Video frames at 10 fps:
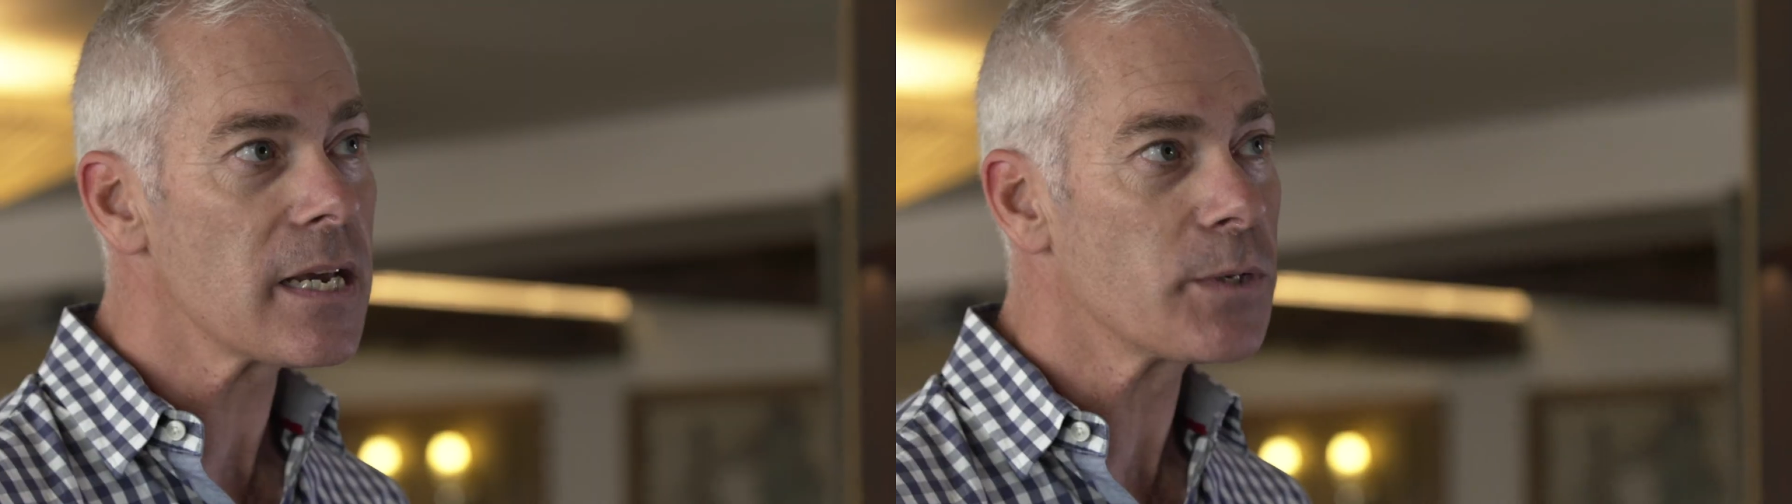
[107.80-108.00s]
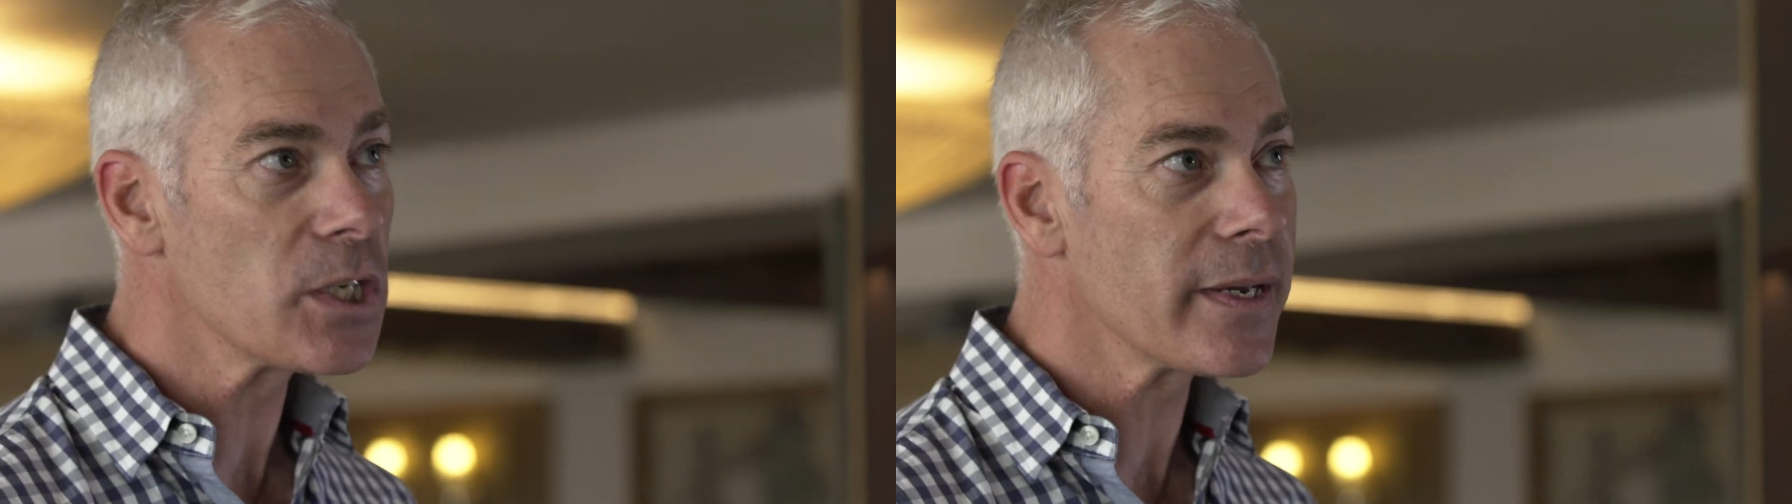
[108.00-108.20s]

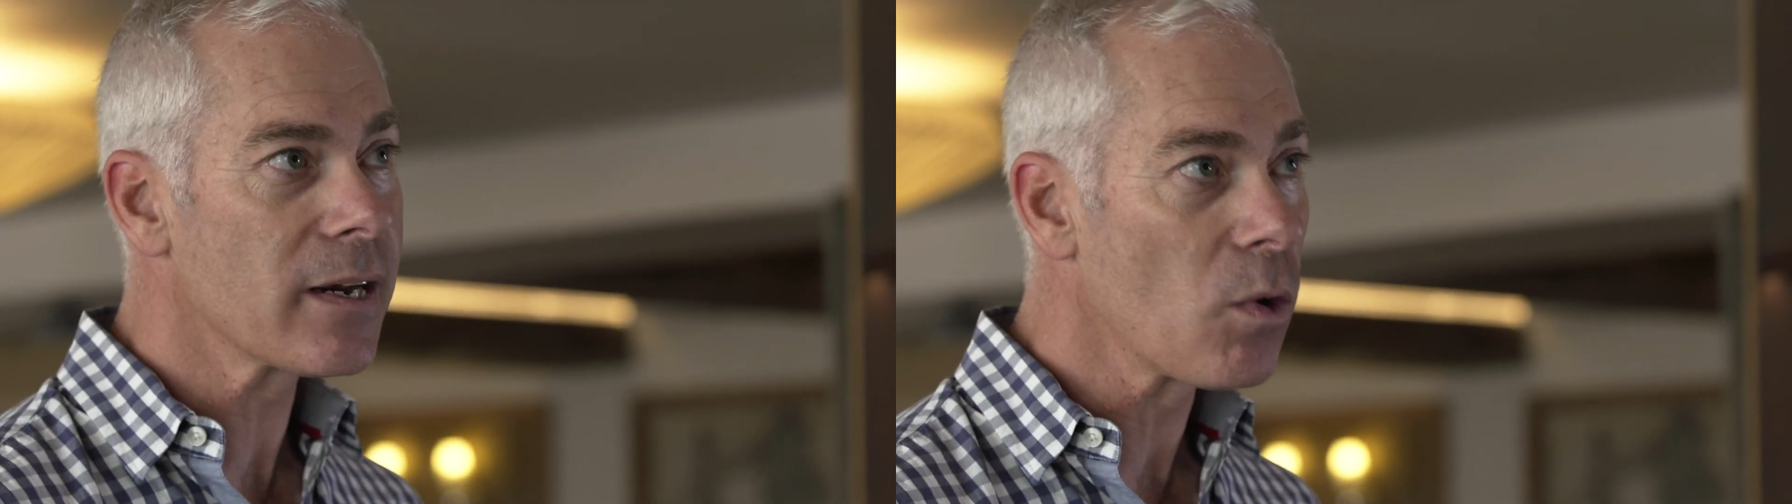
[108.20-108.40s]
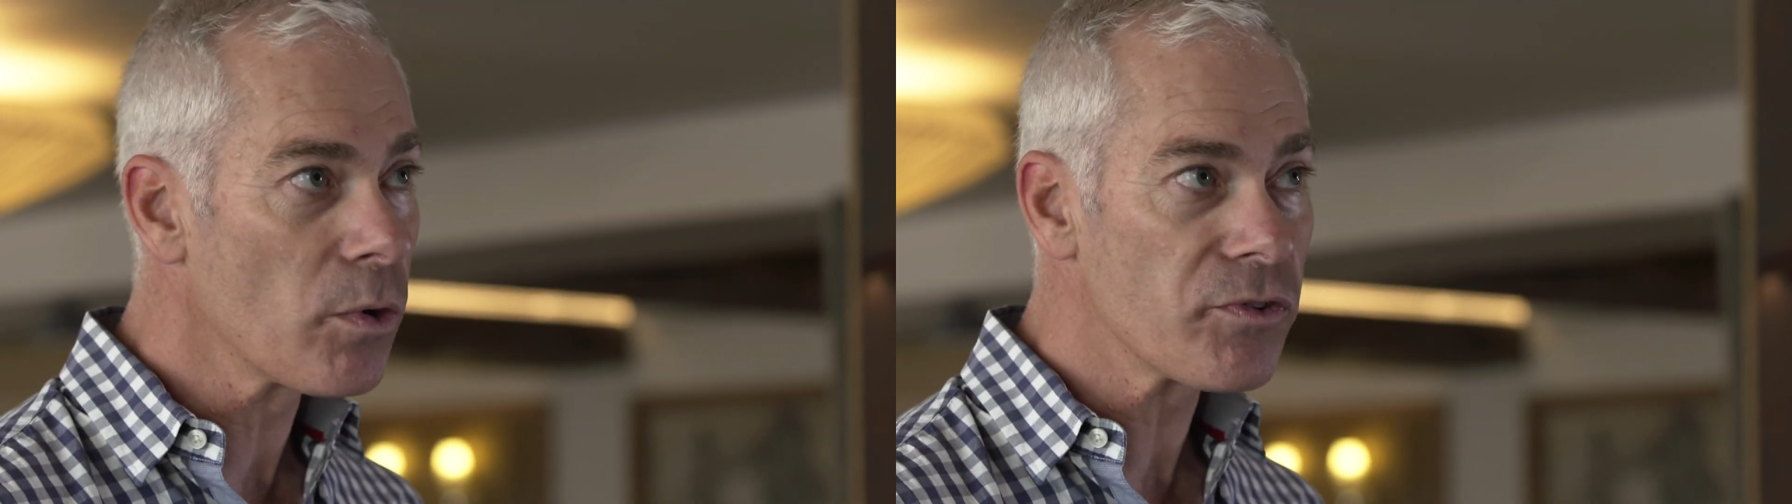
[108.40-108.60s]
up
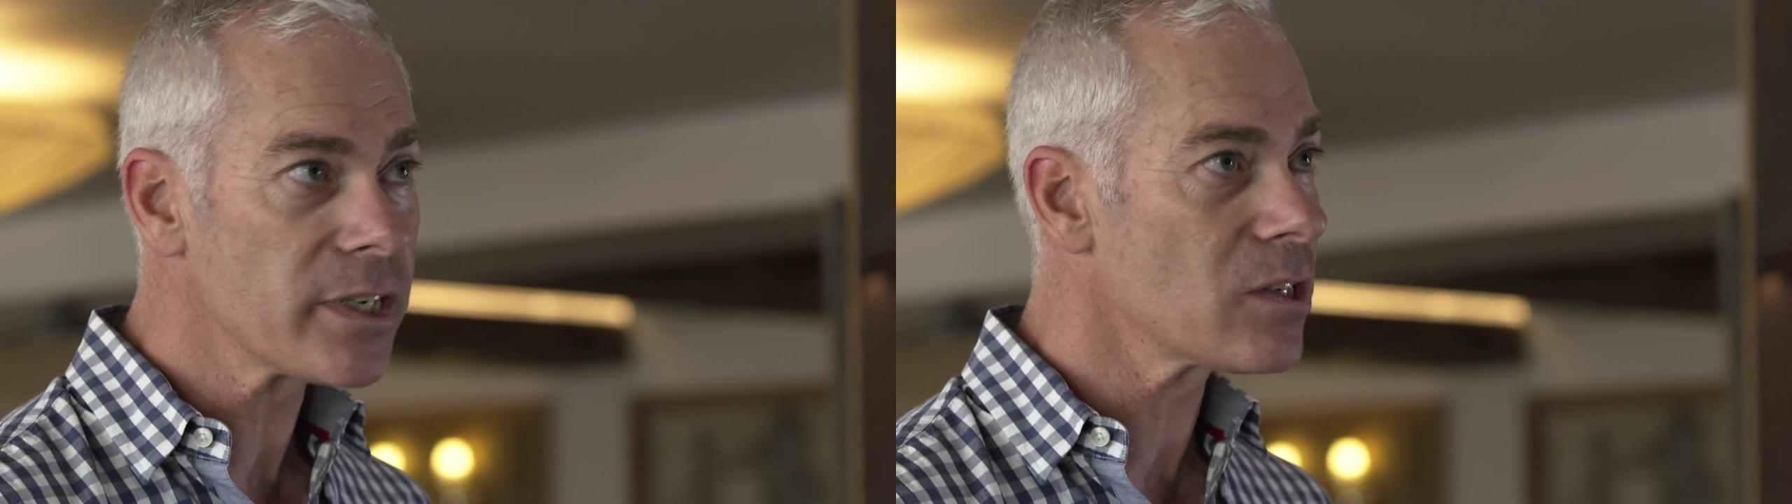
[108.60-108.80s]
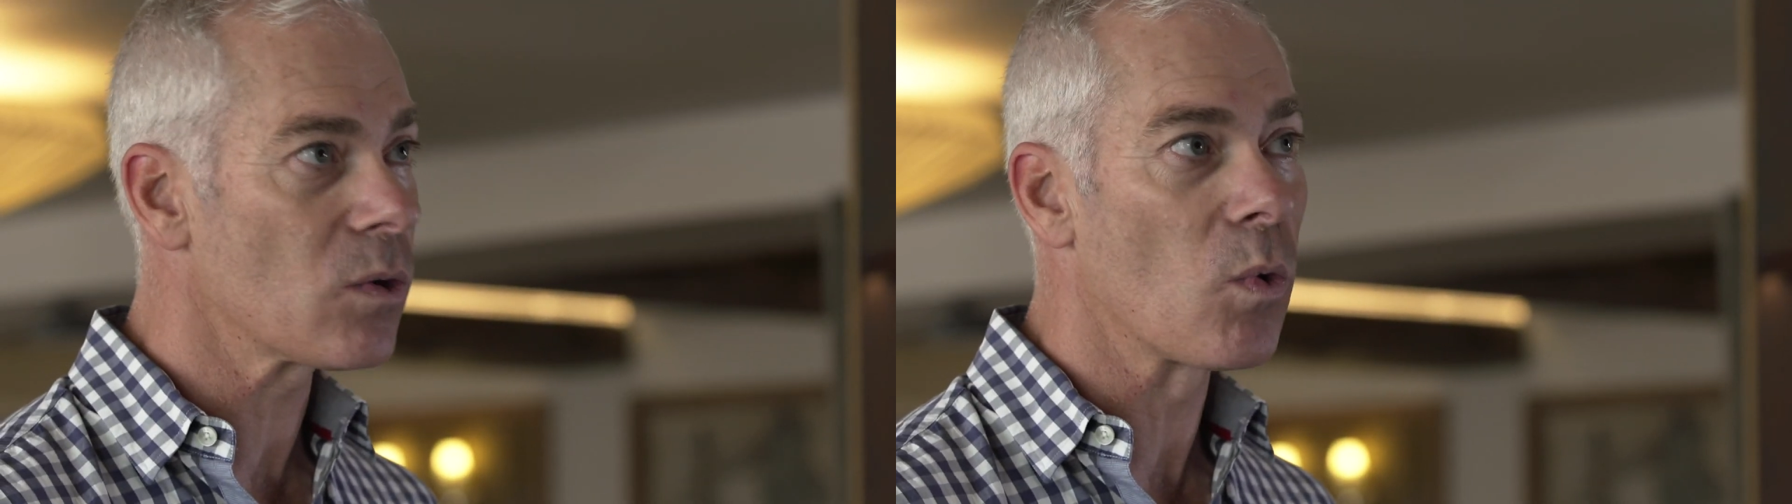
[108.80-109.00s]
doing laundry
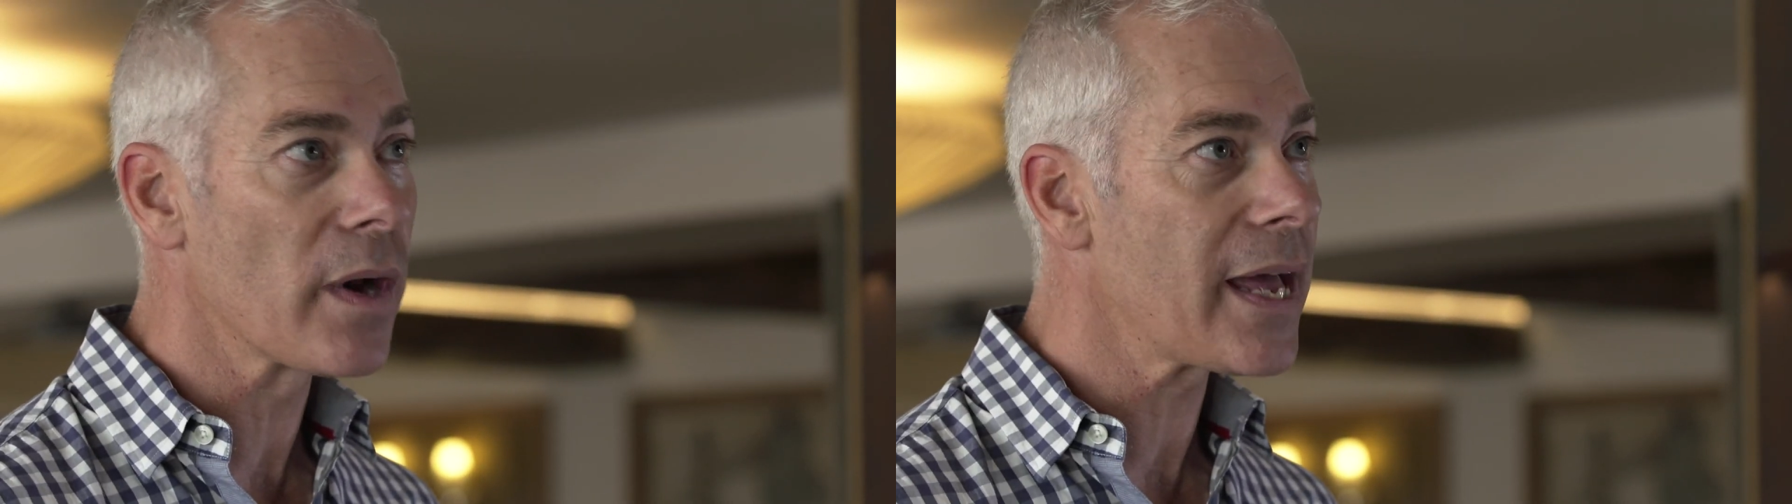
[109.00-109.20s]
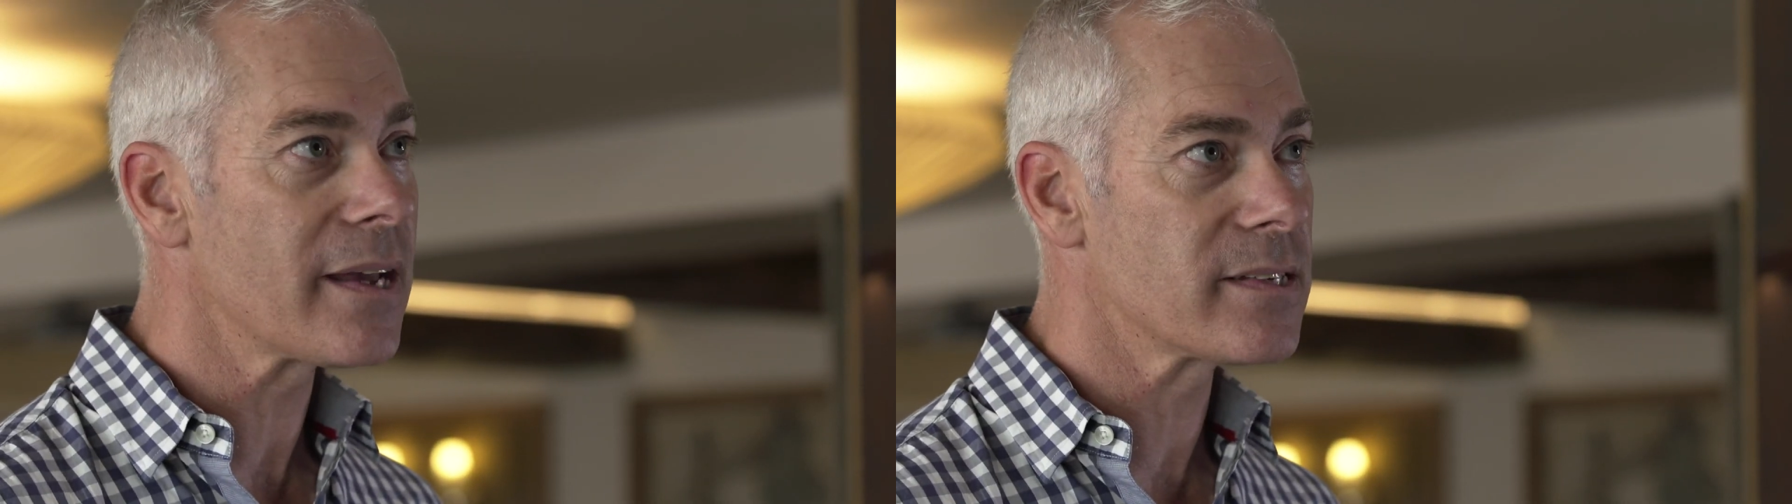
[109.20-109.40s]
till
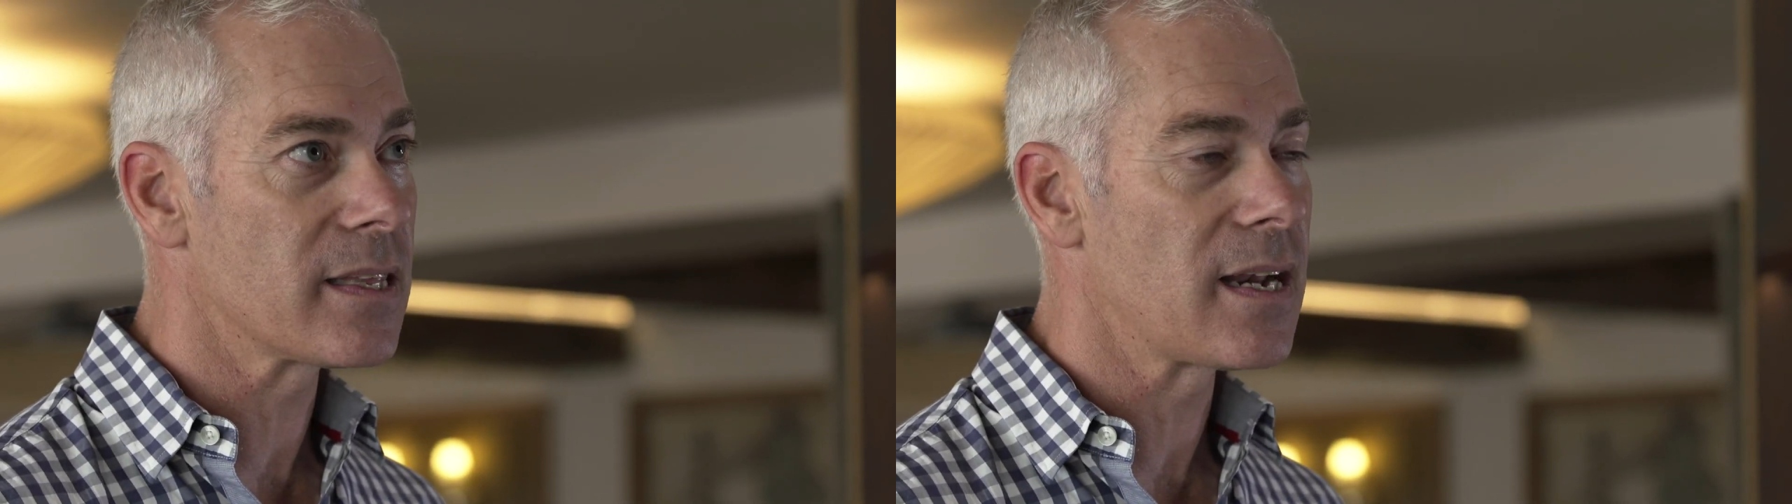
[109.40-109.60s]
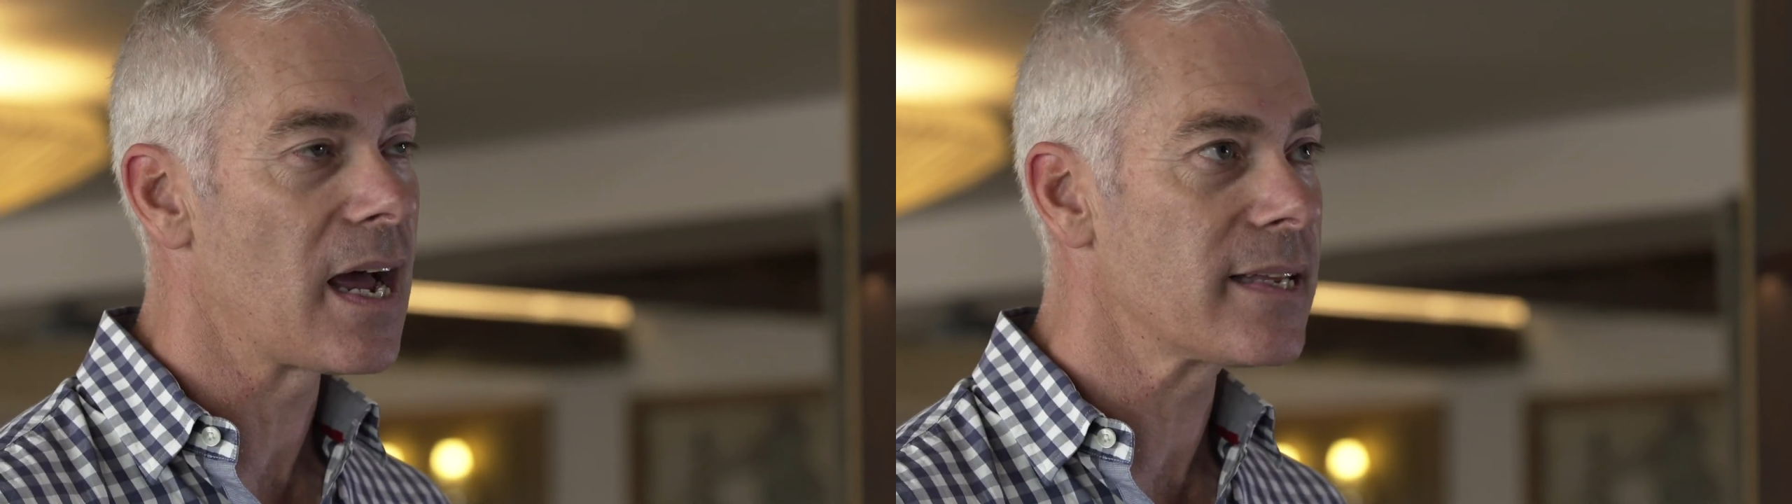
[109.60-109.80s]
all hours of
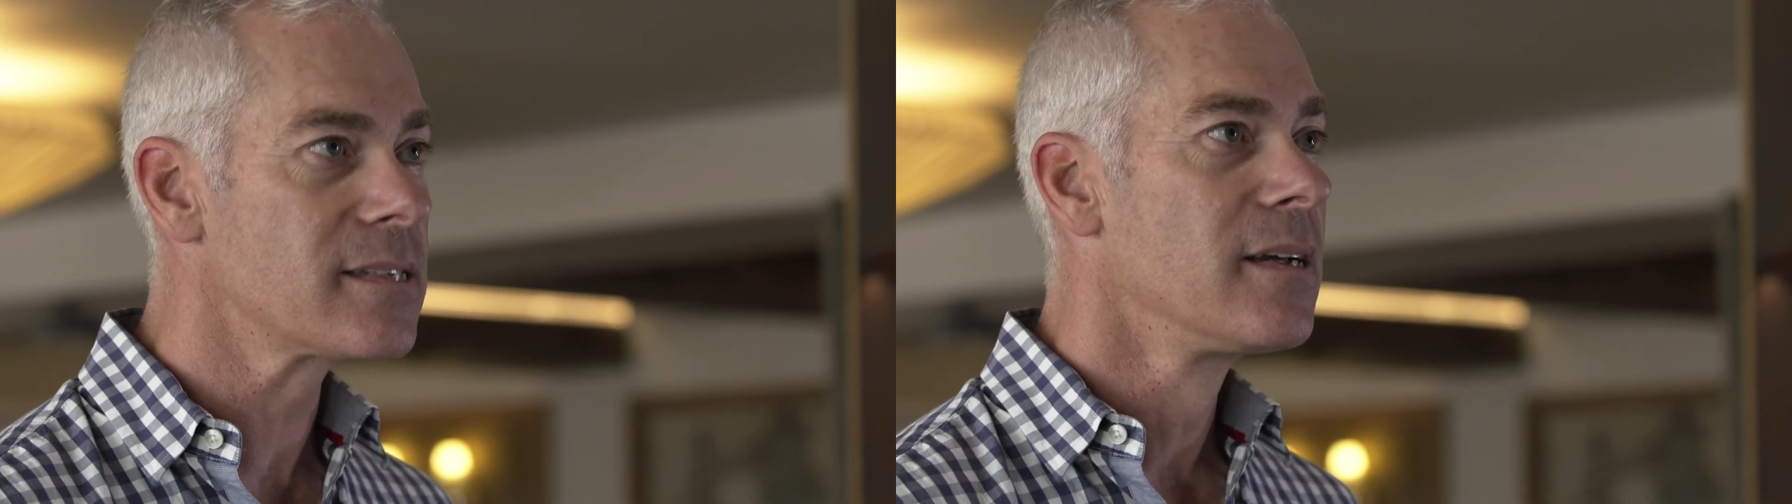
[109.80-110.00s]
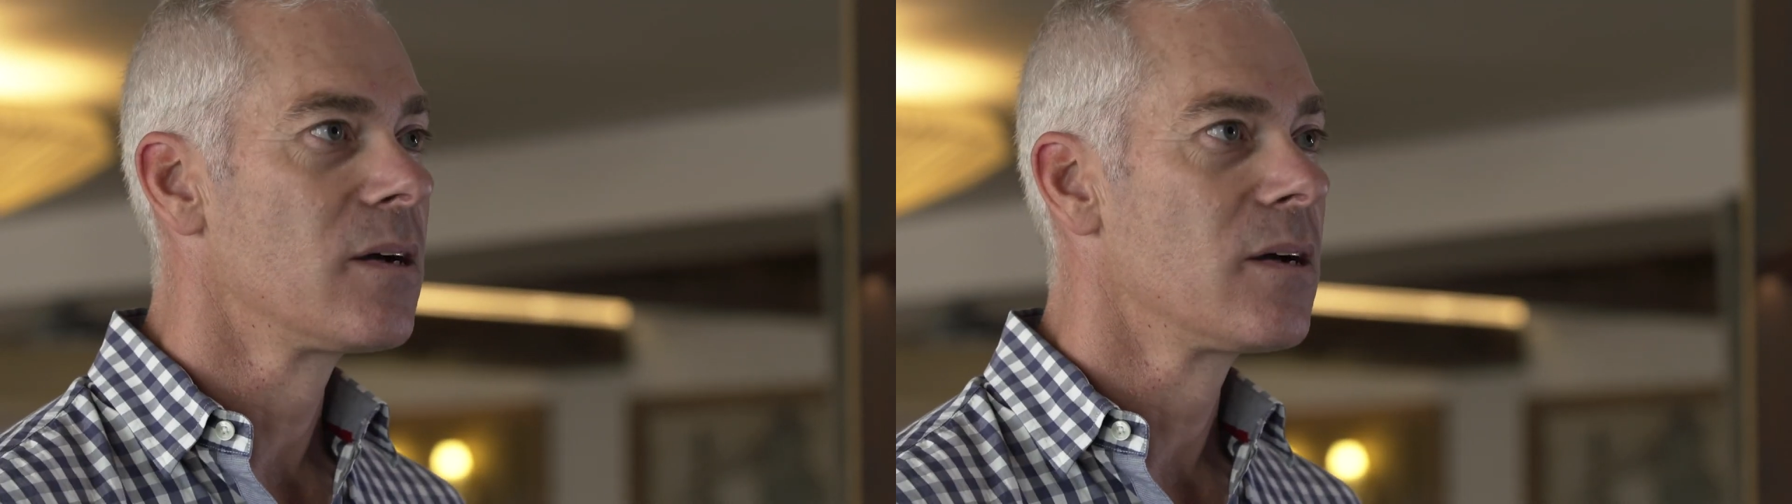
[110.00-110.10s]
the night